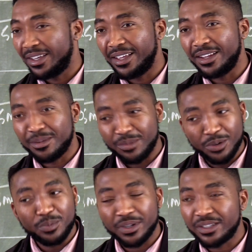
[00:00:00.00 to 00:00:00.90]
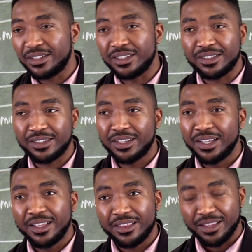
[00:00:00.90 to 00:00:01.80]
And the more you practice,
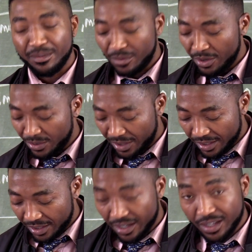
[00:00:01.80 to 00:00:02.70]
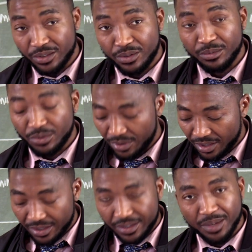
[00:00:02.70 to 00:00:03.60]
the more you get accustomed to
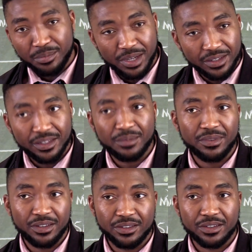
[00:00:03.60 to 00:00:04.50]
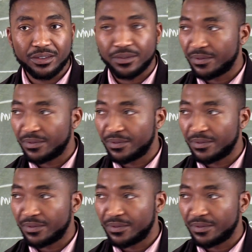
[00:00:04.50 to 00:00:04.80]
these step-by-step things.